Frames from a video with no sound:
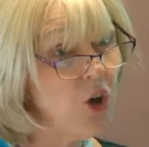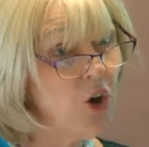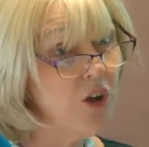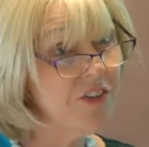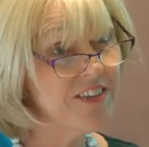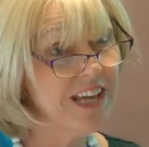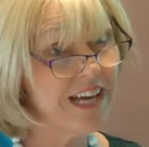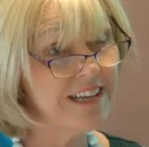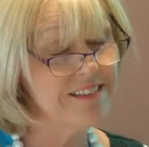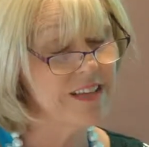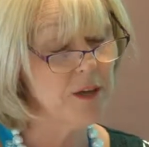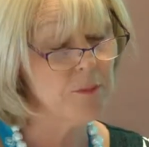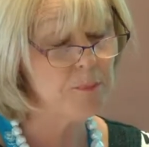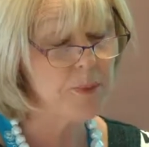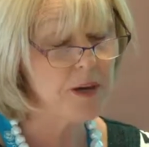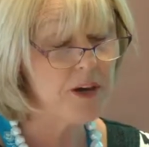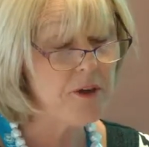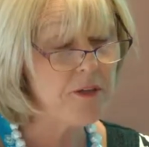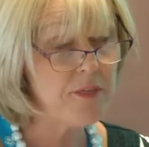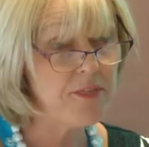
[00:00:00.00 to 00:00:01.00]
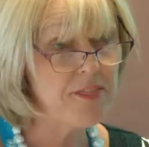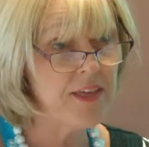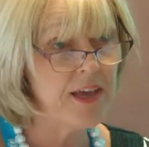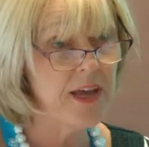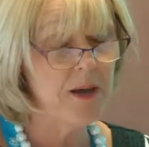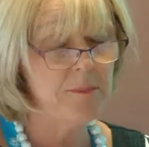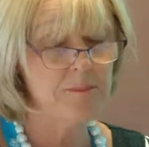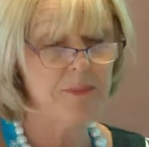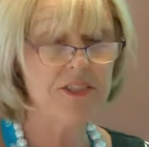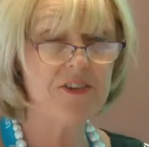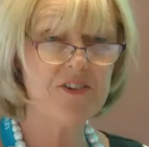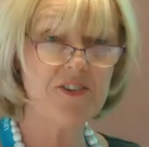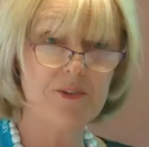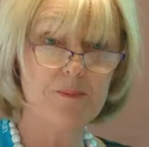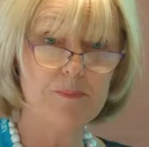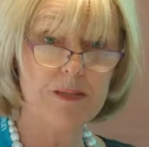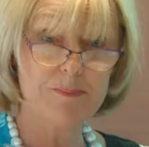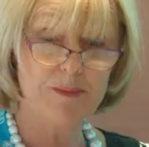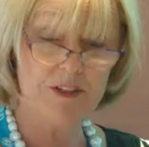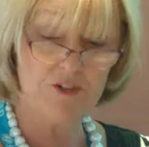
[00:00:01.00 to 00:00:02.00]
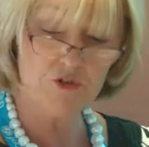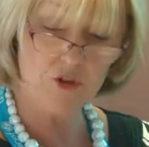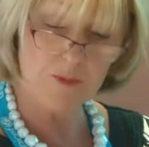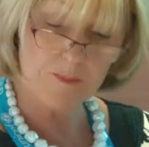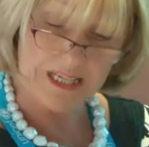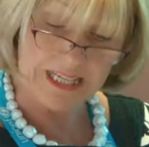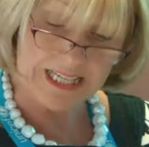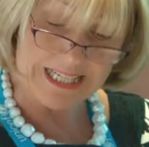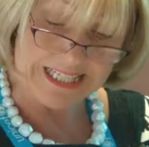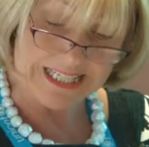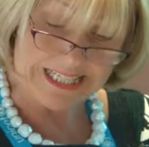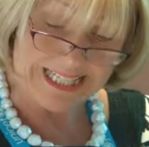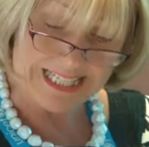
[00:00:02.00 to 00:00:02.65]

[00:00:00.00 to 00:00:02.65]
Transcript: contact at birth, mothers and babies rooming in